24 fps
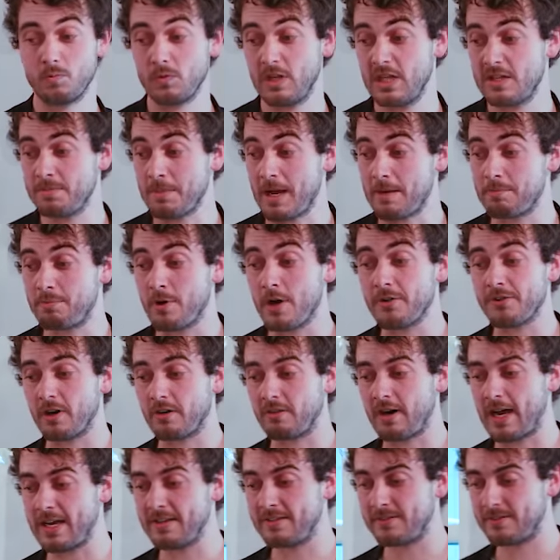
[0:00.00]
It's my browser,
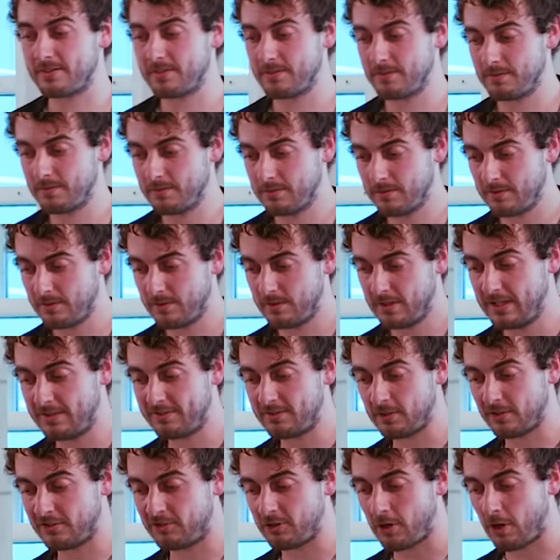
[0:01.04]
right?
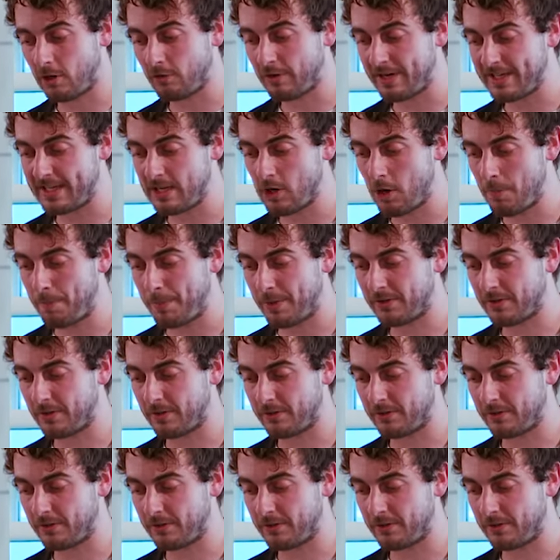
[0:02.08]
It's already open